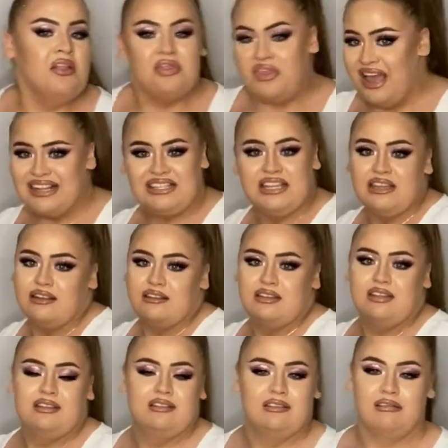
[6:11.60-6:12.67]
That's
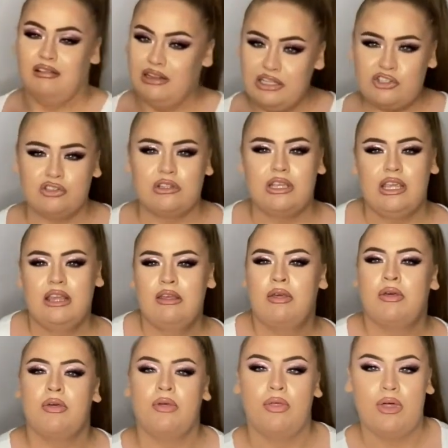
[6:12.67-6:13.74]
it. Literally,
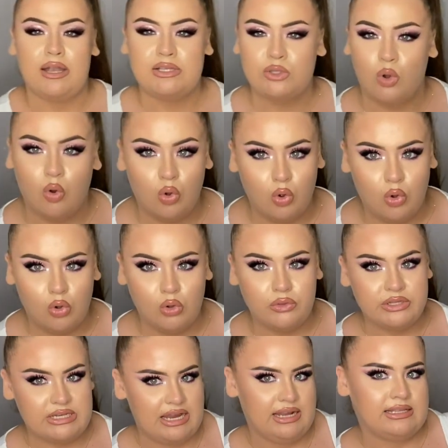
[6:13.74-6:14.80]
that is all the
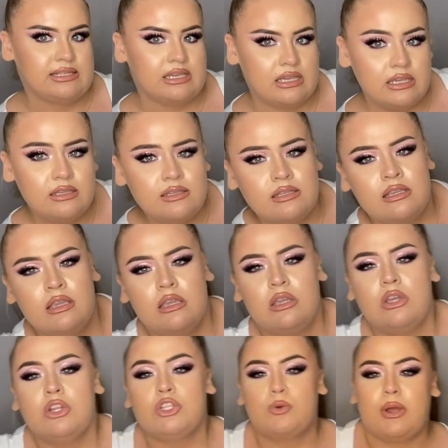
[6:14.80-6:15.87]
dance is.
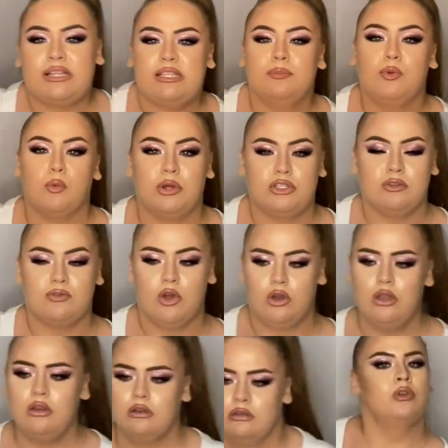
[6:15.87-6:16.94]
It's quite simple once you've got it.